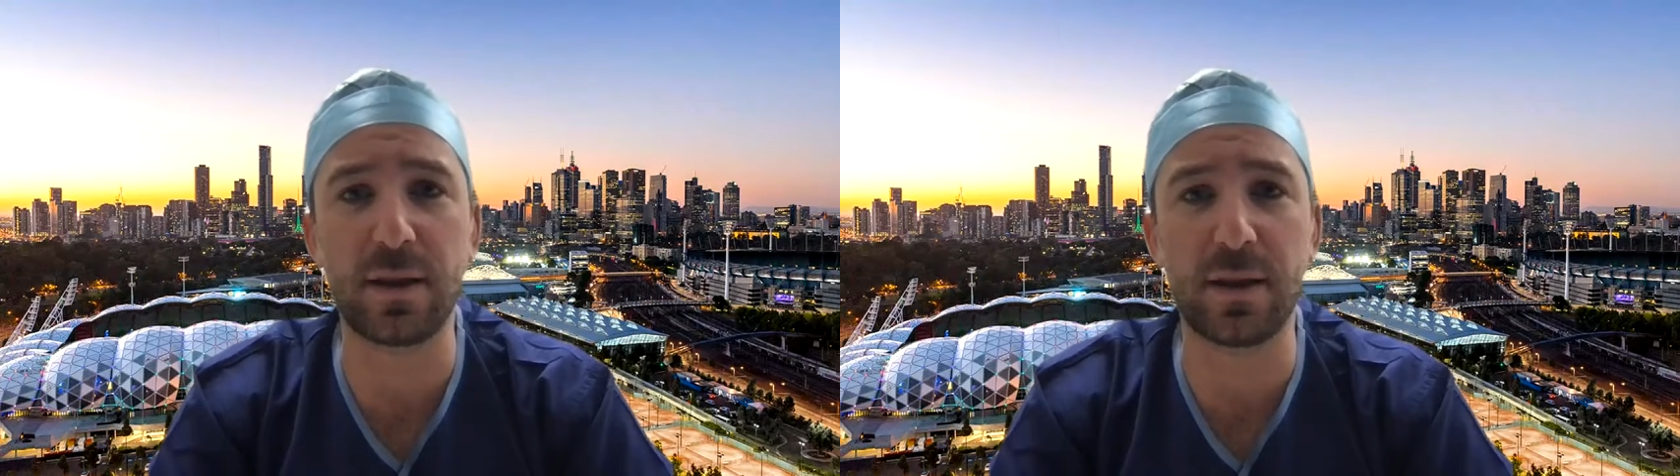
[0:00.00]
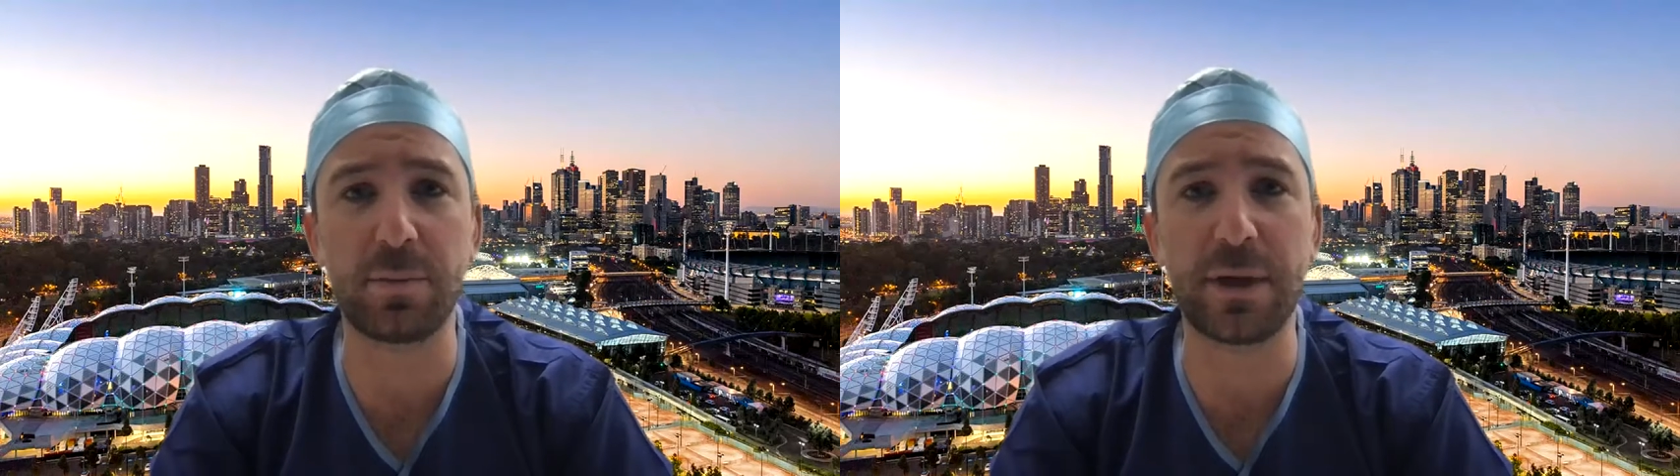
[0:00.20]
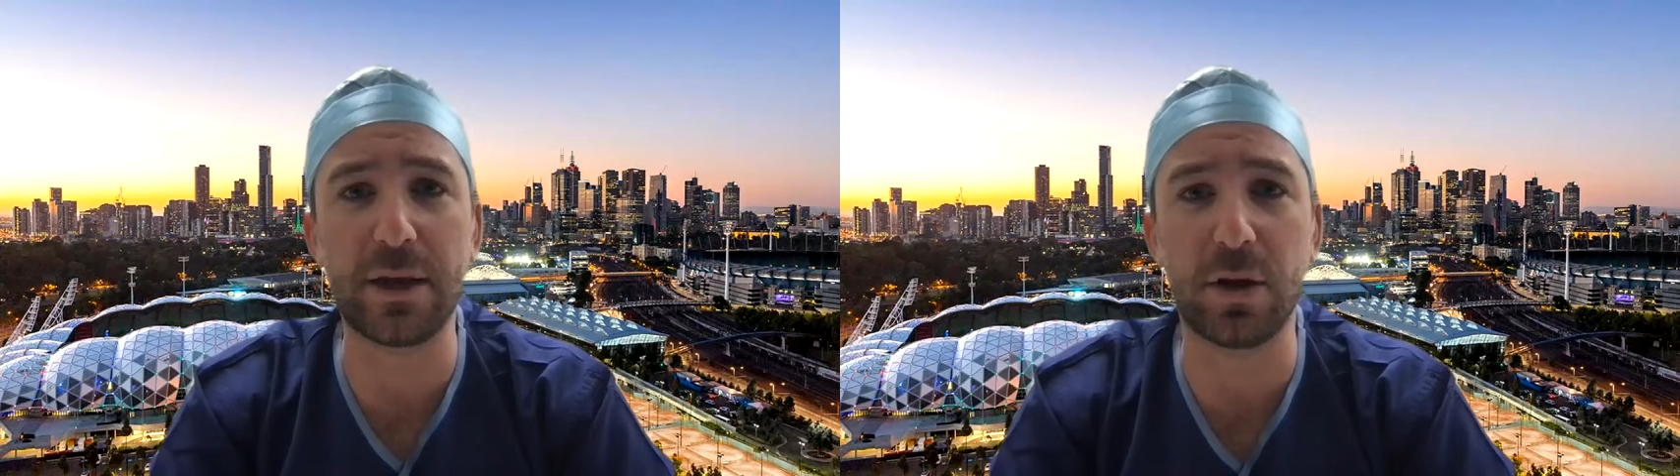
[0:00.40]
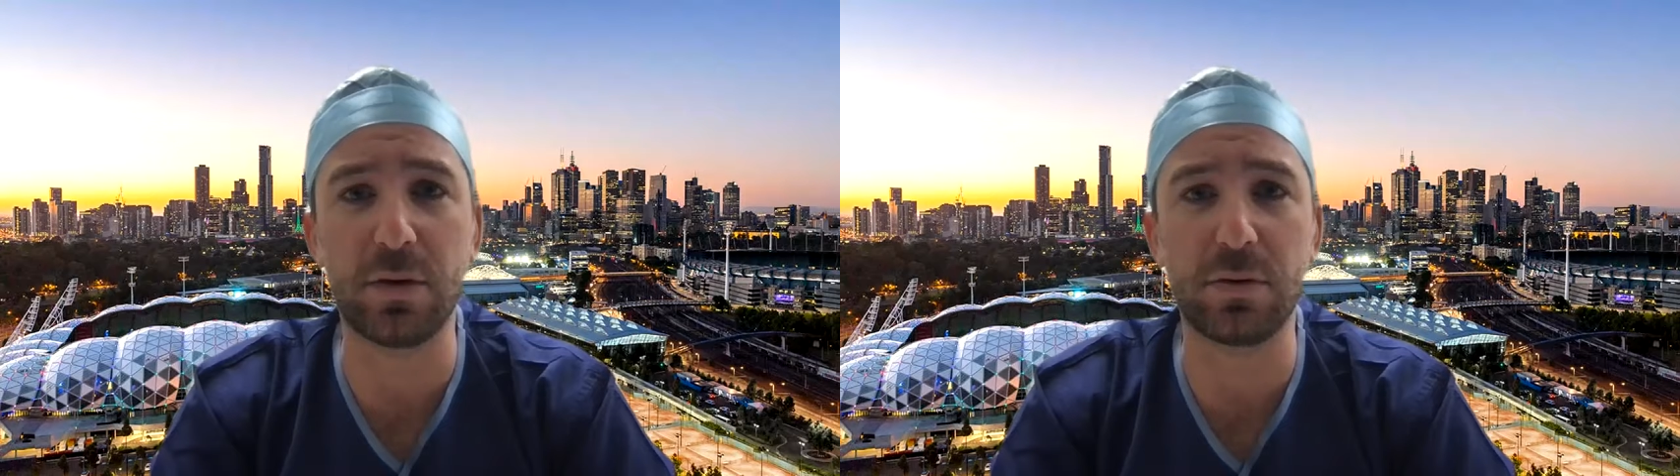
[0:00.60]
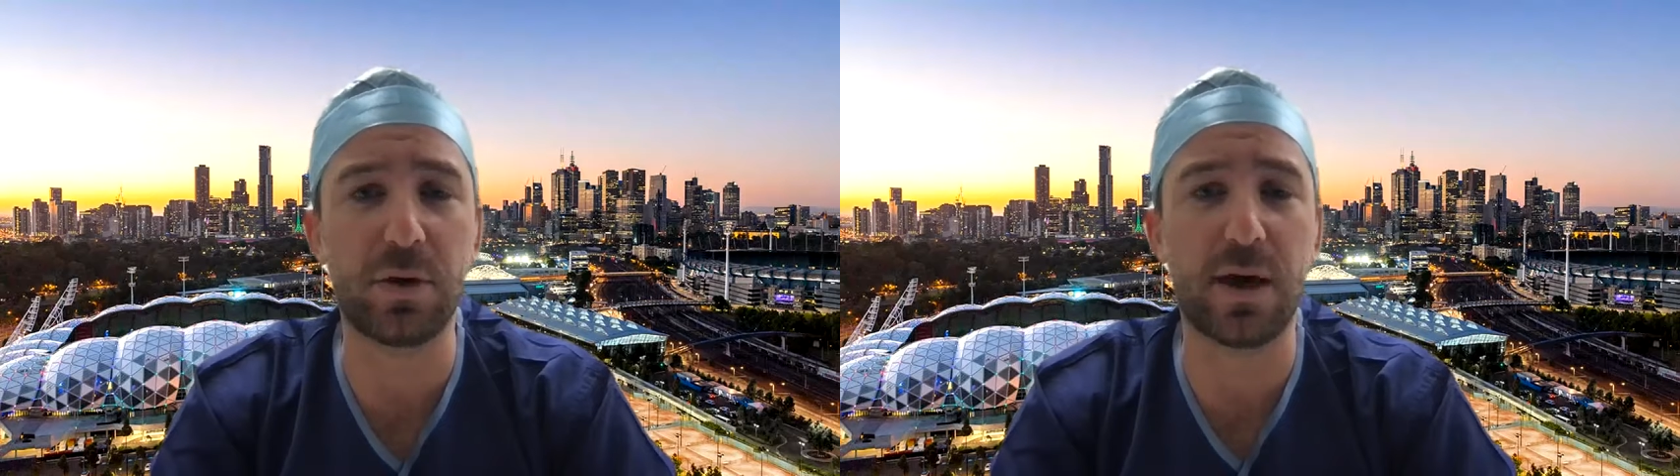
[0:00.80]
the
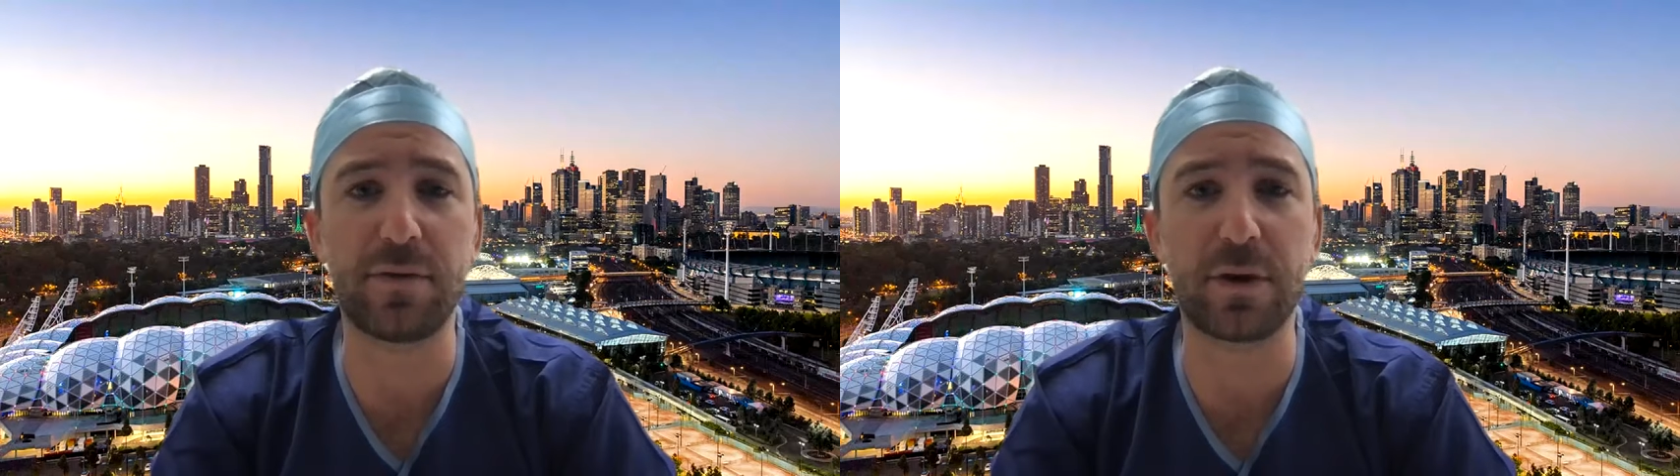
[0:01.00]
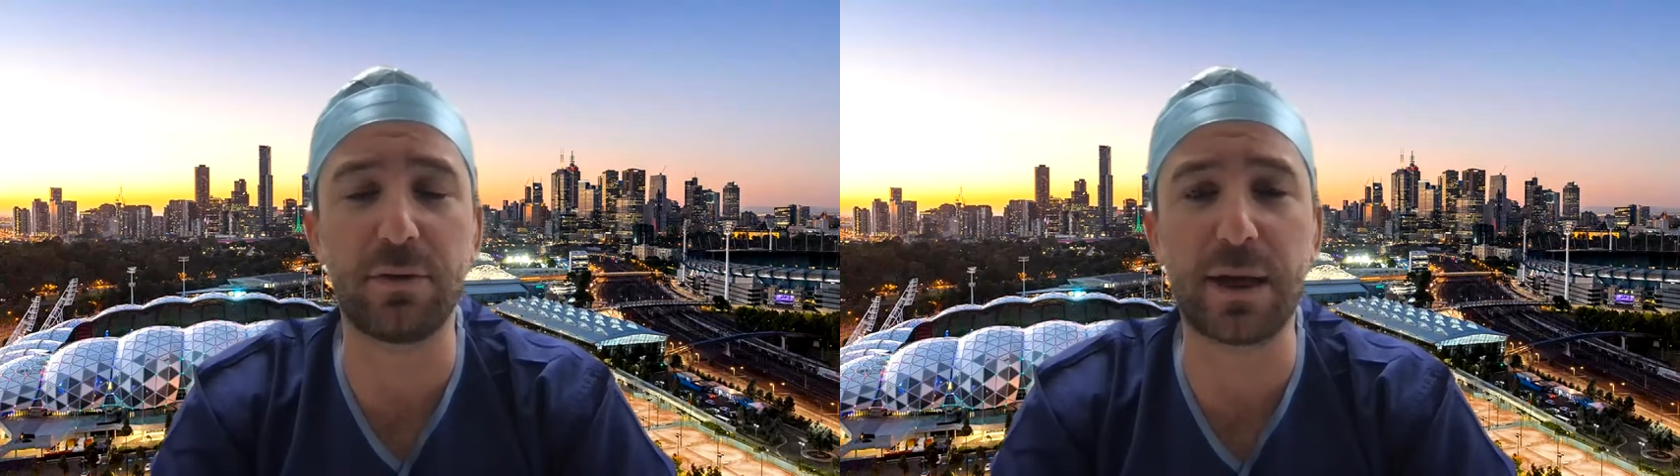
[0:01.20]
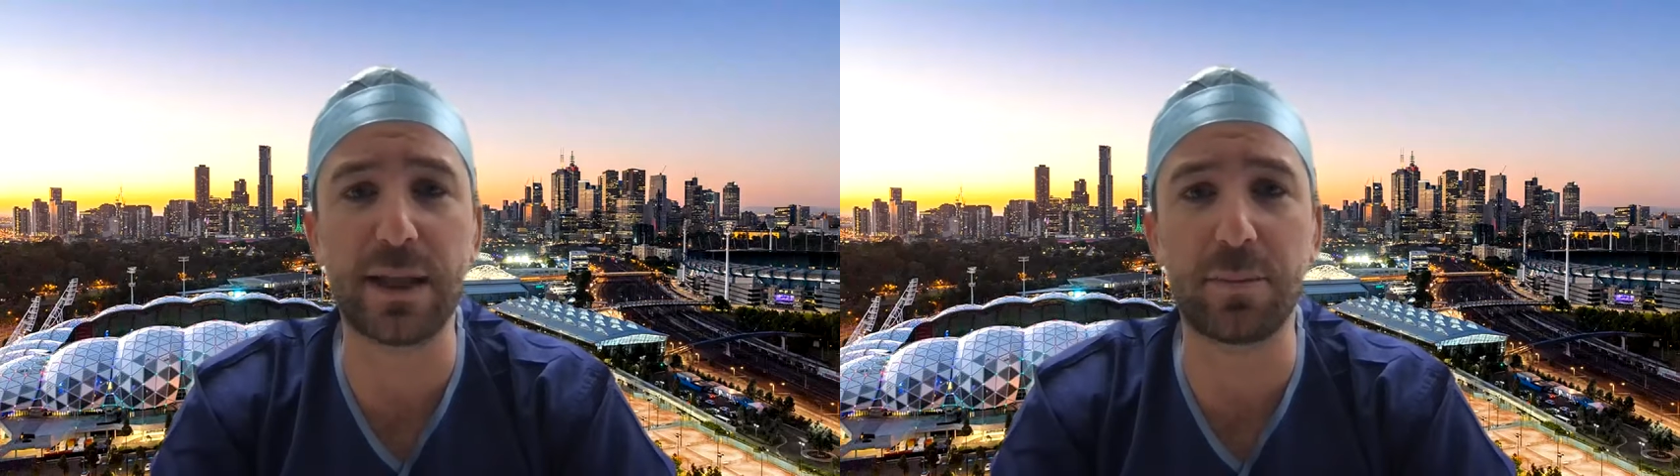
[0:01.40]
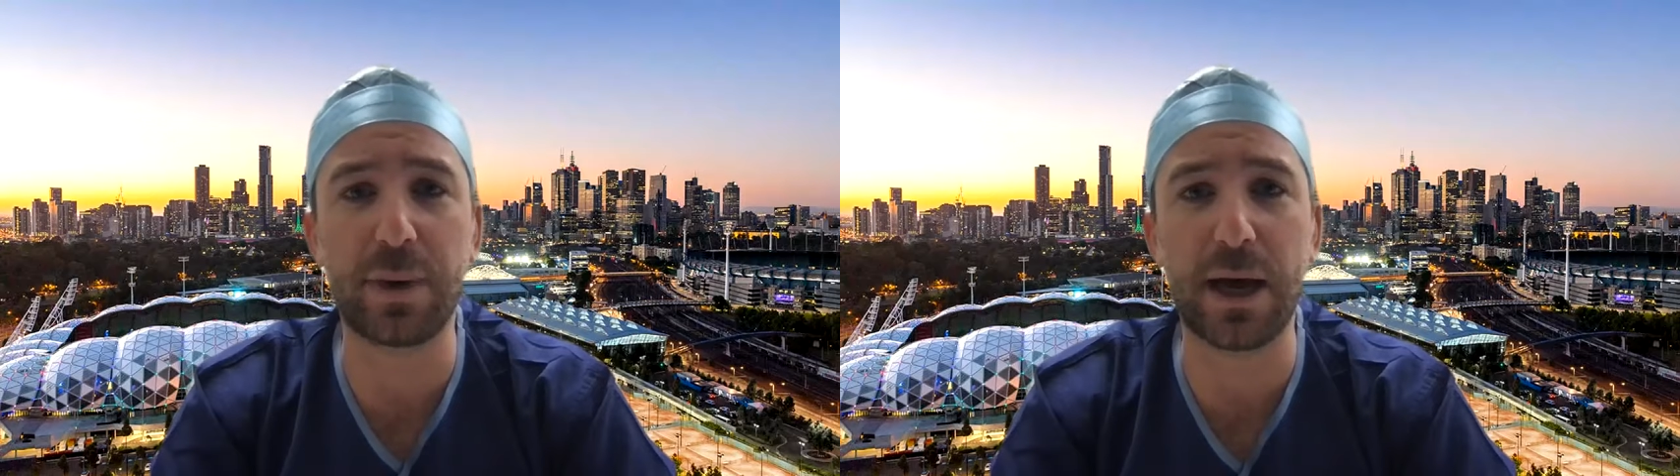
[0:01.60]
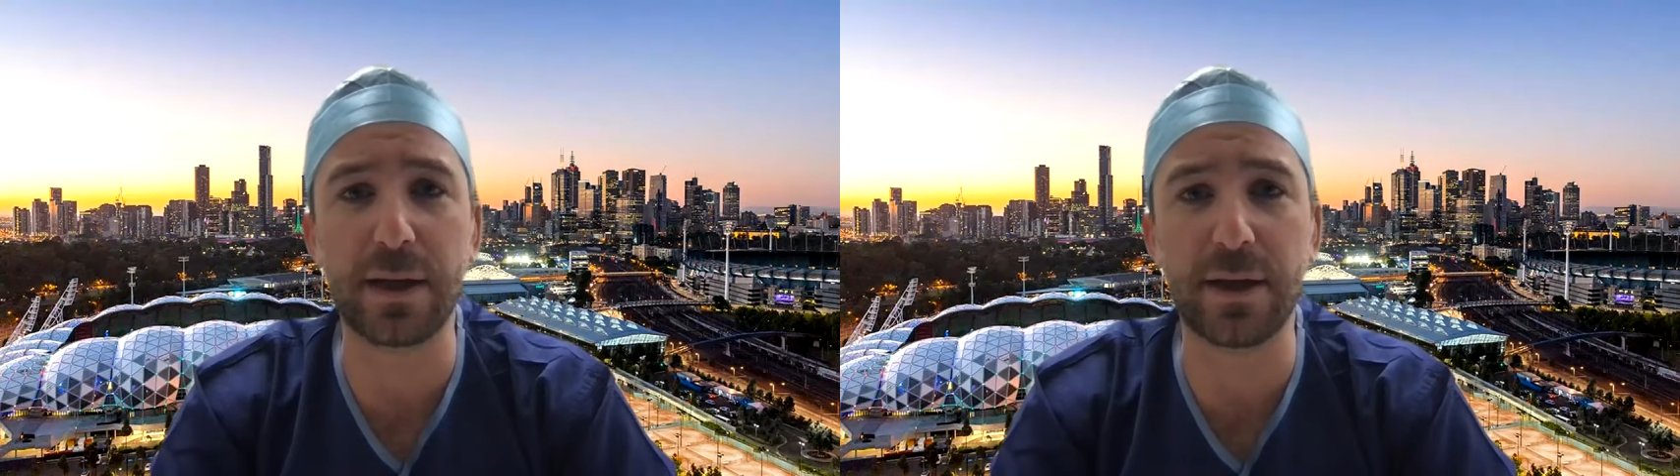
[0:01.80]
libido, or having a regular
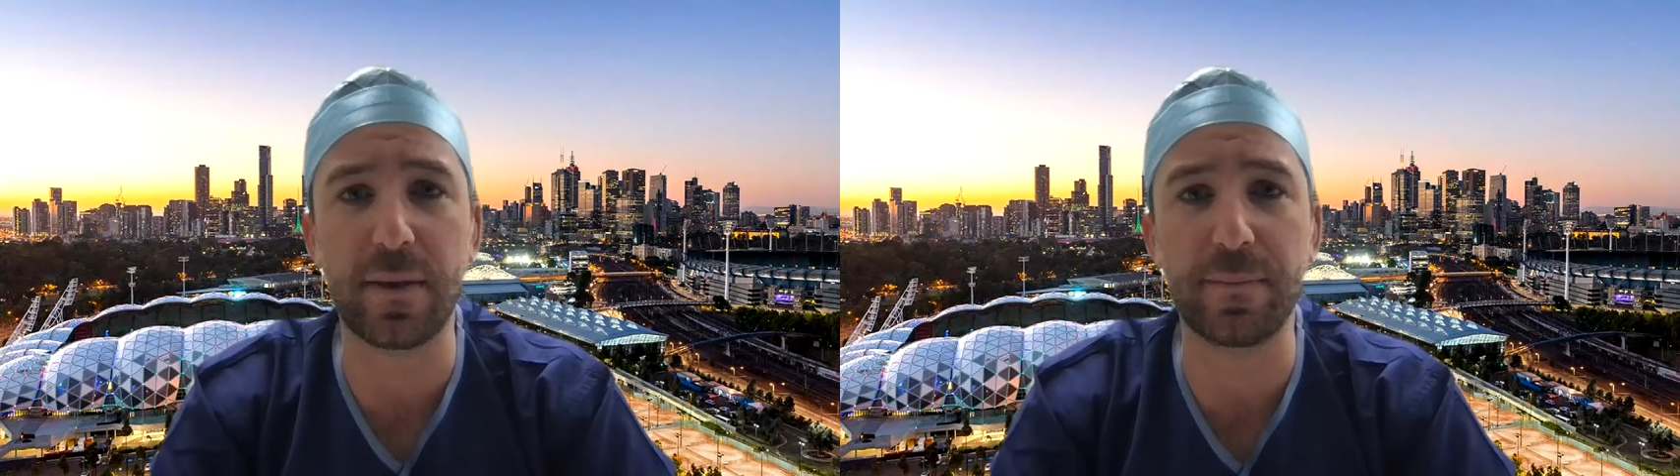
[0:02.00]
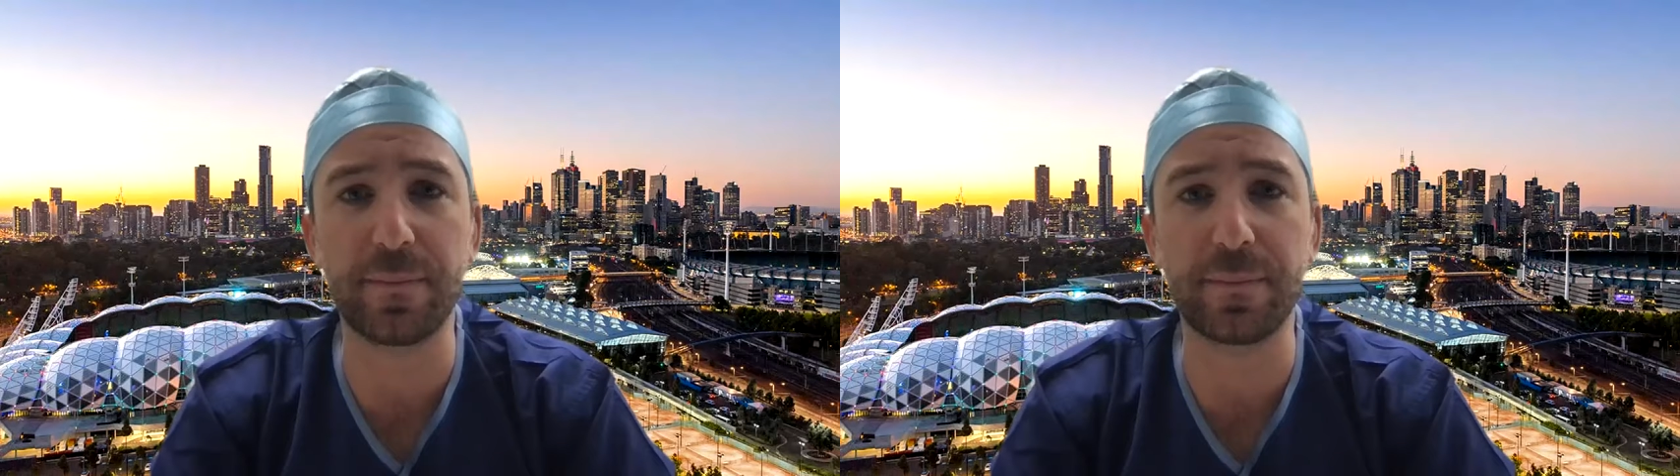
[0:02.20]
partner.